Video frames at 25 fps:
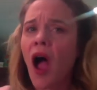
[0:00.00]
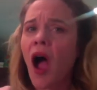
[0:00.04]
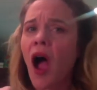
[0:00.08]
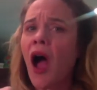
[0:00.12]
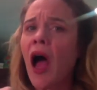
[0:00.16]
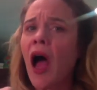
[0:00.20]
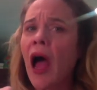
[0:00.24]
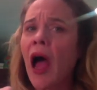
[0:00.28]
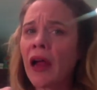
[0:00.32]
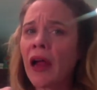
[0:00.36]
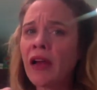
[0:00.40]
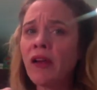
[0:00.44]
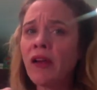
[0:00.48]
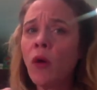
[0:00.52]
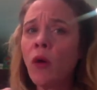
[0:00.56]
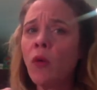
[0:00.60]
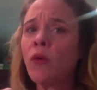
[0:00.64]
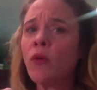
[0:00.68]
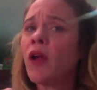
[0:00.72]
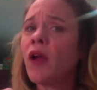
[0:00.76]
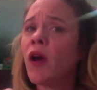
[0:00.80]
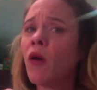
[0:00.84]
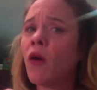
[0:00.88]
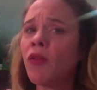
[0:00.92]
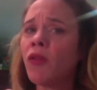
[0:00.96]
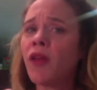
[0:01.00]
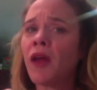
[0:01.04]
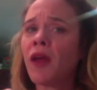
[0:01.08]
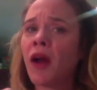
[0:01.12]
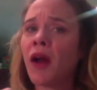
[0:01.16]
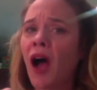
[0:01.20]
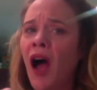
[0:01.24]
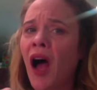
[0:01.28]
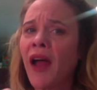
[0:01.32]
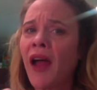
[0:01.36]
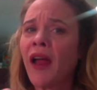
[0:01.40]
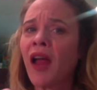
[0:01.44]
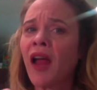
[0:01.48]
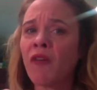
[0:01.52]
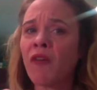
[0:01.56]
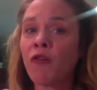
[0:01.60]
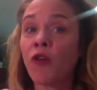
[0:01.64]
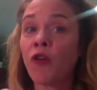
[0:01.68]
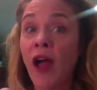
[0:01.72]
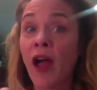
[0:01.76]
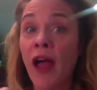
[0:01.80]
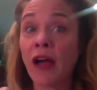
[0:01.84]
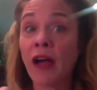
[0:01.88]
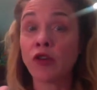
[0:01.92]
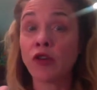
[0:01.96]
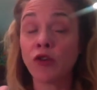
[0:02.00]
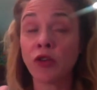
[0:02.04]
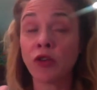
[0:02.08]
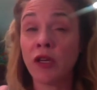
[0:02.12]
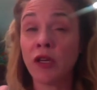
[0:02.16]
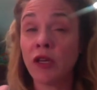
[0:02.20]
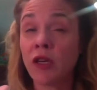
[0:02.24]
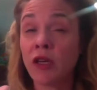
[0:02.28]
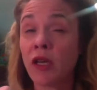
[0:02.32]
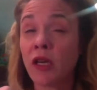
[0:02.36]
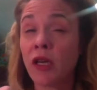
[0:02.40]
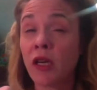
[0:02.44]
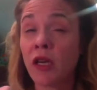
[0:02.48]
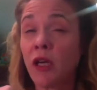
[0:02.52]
I don't know that I ever actually